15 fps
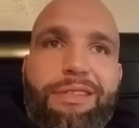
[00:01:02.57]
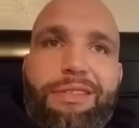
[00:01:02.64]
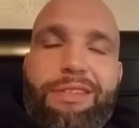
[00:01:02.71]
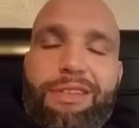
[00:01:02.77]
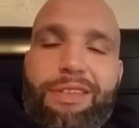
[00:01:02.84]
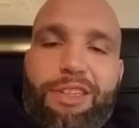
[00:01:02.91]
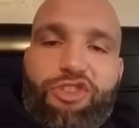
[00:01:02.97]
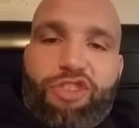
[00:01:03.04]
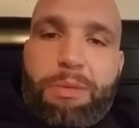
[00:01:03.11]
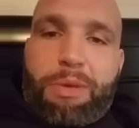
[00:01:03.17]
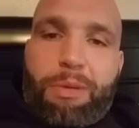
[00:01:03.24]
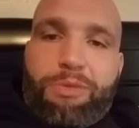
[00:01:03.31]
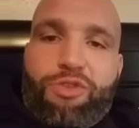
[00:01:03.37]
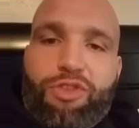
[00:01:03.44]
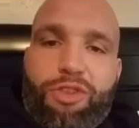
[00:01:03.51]
this is a dream
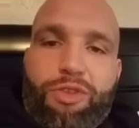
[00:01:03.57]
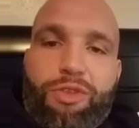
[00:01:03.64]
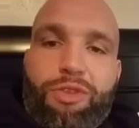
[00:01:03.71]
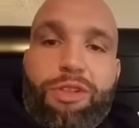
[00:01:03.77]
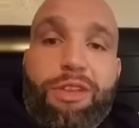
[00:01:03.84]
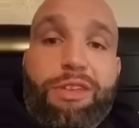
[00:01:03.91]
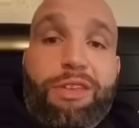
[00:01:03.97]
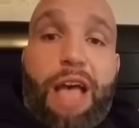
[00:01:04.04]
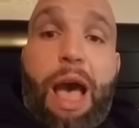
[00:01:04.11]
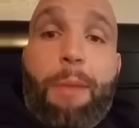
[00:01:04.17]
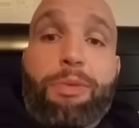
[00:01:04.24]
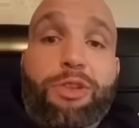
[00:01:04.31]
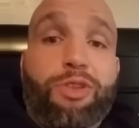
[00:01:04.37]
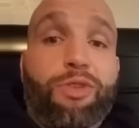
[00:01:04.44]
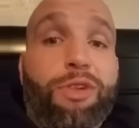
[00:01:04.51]
come true. This is an
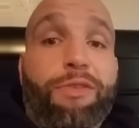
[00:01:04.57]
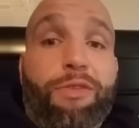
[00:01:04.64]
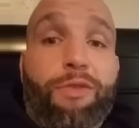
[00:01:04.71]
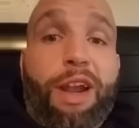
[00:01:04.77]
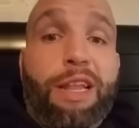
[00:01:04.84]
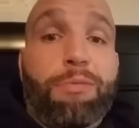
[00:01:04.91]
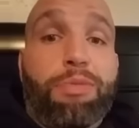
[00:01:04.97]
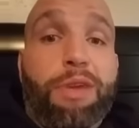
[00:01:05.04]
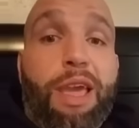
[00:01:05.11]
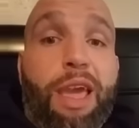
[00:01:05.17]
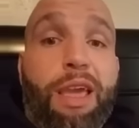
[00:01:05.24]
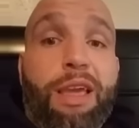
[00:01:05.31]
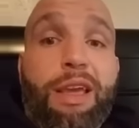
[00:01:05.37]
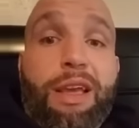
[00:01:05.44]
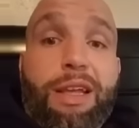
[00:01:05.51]
opportunity for Reading,
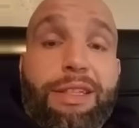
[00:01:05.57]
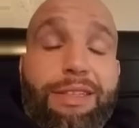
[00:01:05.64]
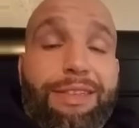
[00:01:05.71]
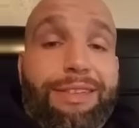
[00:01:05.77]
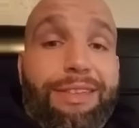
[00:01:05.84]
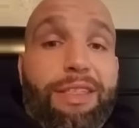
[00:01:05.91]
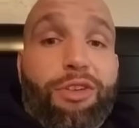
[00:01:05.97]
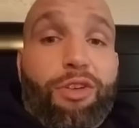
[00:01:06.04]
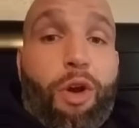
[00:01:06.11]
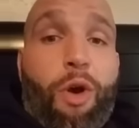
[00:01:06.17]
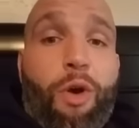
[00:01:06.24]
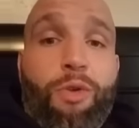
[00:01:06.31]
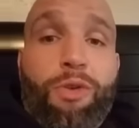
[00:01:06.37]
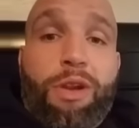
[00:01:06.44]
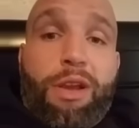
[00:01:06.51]
PA, to see their
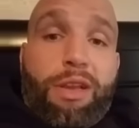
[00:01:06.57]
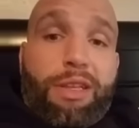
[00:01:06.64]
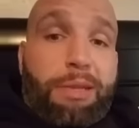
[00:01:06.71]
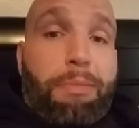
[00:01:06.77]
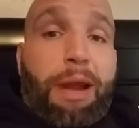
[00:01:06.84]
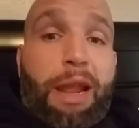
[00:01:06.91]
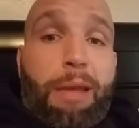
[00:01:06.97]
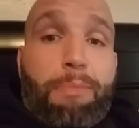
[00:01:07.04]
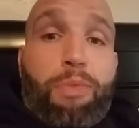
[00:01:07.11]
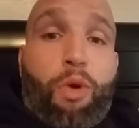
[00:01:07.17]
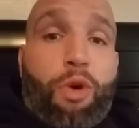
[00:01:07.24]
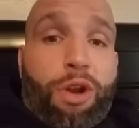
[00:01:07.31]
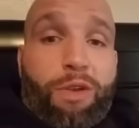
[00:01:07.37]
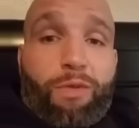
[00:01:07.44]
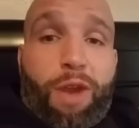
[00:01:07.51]
own somebody
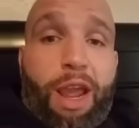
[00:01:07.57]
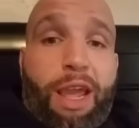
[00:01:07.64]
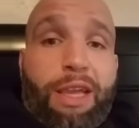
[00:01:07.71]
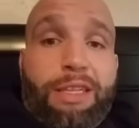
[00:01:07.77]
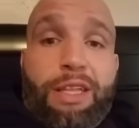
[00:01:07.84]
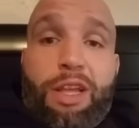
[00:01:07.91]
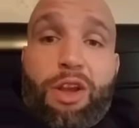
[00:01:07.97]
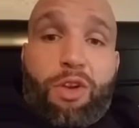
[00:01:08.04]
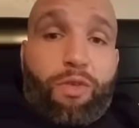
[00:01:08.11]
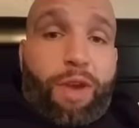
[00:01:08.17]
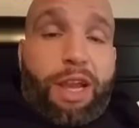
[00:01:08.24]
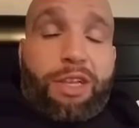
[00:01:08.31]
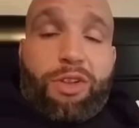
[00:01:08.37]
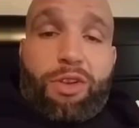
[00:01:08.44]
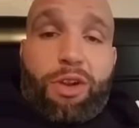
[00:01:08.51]
born and raised,
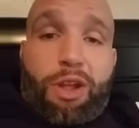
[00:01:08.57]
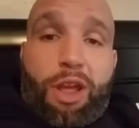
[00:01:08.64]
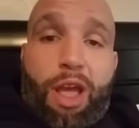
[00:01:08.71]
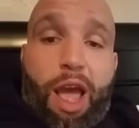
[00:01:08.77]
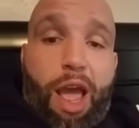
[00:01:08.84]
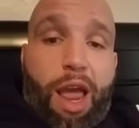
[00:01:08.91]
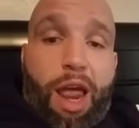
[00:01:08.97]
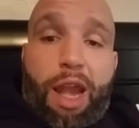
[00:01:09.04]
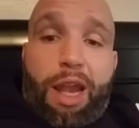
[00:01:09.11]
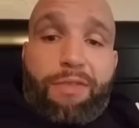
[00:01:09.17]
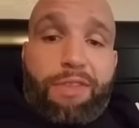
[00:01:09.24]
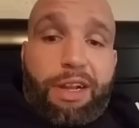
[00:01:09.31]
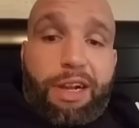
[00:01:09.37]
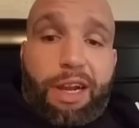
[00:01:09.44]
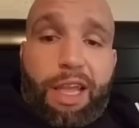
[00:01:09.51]
raised on. The, I, I,
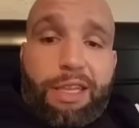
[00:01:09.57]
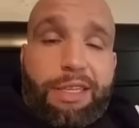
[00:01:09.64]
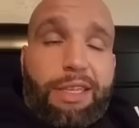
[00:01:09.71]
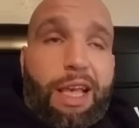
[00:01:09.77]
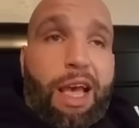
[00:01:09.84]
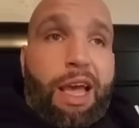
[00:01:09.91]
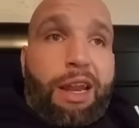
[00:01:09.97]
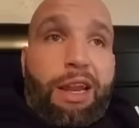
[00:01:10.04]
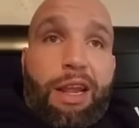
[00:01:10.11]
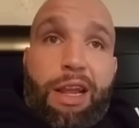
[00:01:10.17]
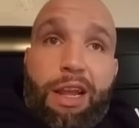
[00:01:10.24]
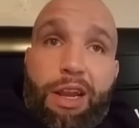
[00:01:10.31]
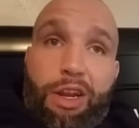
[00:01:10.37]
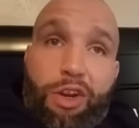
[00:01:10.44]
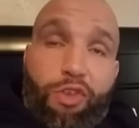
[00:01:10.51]
lived in Glenside,
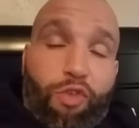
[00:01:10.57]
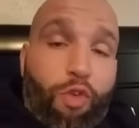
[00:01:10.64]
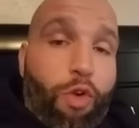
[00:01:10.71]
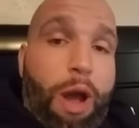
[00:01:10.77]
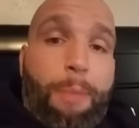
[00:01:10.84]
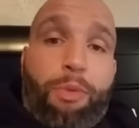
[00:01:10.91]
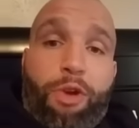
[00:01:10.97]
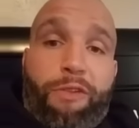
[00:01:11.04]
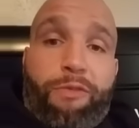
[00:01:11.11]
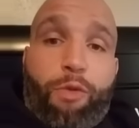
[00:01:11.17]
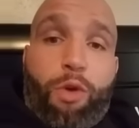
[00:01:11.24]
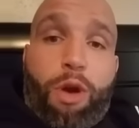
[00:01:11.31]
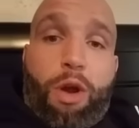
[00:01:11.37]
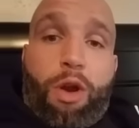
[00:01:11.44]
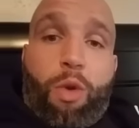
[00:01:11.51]
grew up on a
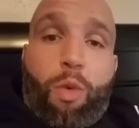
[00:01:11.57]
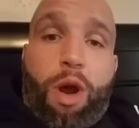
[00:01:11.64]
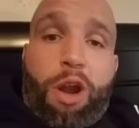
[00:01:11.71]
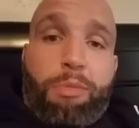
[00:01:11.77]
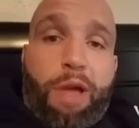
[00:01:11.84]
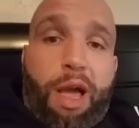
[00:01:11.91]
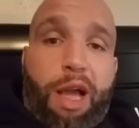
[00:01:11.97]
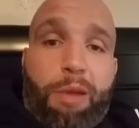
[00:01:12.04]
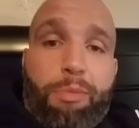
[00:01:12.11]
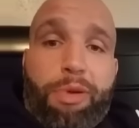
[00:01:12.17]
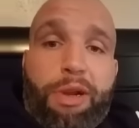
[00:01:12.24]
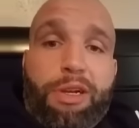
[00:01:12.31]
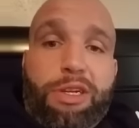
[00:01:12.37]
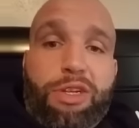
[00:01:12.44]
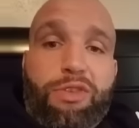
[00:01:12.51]
four, on a 100 block of
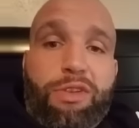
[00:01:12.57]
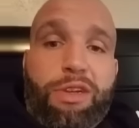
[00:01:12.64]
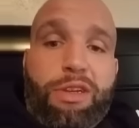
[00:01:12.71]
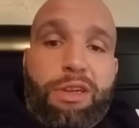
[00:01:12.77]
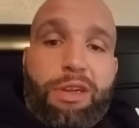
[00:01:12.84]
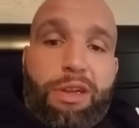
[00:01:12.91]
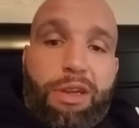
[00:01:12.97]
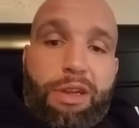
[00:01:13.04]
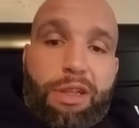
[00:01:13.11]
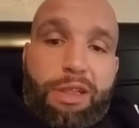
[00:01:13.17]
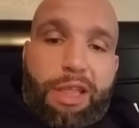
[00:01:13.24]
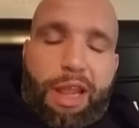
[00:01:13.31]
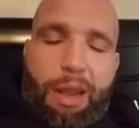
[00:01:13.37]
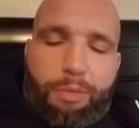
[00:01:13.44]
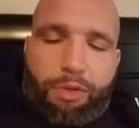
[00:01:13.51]
Paris Street.
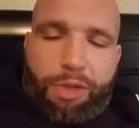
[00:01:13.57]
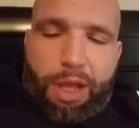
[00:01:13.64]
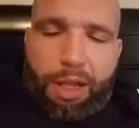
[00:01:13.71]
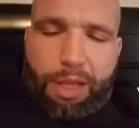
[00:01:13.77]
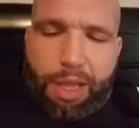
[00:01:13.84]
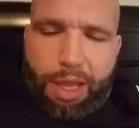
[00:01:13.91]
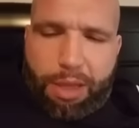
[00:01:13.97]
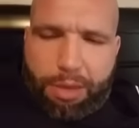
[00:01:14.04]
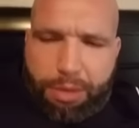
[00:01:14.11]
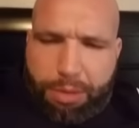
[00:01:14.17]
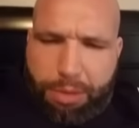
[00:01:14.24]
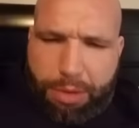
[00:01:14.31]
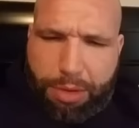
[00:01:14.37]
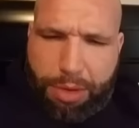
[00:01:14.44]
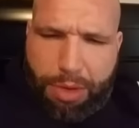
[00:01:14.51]
Then I moved out there.
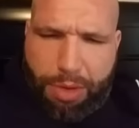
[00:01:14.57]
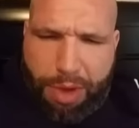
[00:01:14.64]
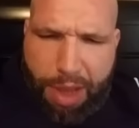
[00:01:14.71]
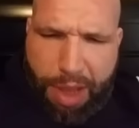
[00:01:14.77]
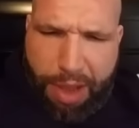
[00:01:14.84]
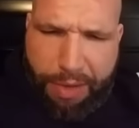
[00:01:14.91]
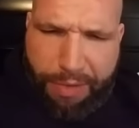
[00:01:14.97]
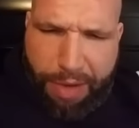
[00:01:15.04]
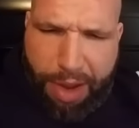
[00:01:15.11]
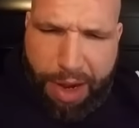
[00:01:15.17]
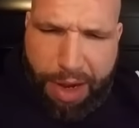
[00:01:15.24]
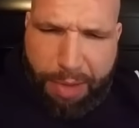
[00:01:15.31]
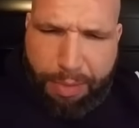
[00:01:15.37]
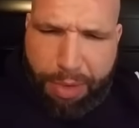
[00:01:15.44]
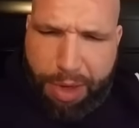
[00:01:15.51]
Do you have
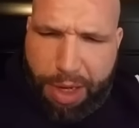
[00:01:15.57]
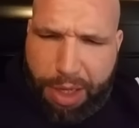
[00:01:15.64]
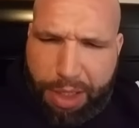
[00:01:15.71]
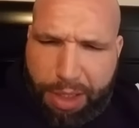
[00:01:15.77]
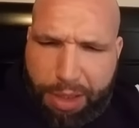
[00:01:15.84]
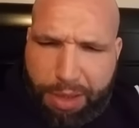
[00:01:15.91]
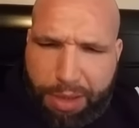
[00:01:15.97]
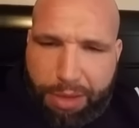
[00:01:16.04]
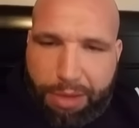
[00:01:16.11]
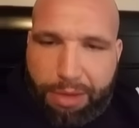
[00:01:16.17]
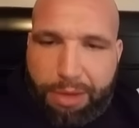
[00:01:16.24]
any predictions?